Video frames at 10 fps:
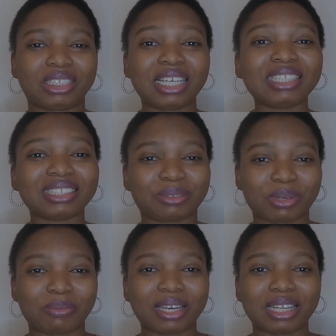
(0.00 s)
changed
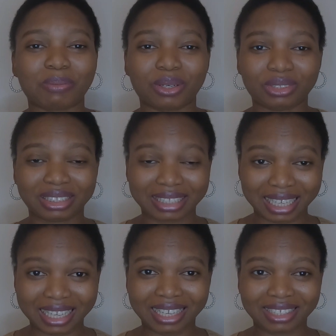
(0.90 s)
my mind about
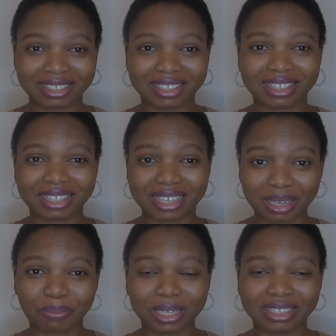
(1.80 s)
taking
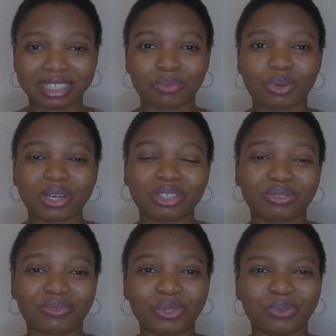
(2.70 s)
that place that we went
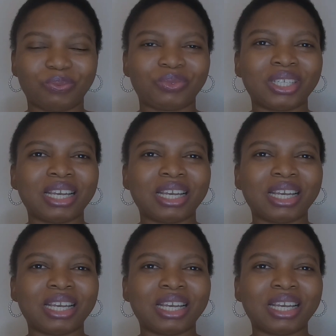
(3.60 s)
to view.